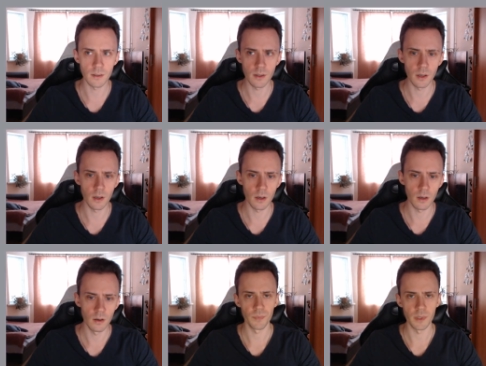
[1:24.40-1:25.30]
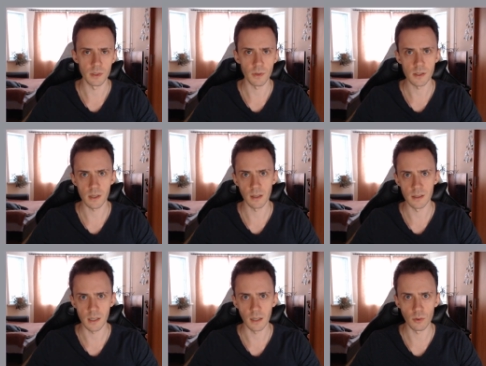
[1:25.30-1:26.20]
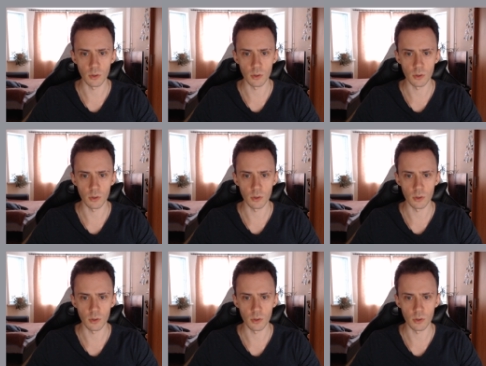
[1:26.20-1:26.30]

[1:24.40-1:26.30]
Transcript: here. As far as I understand,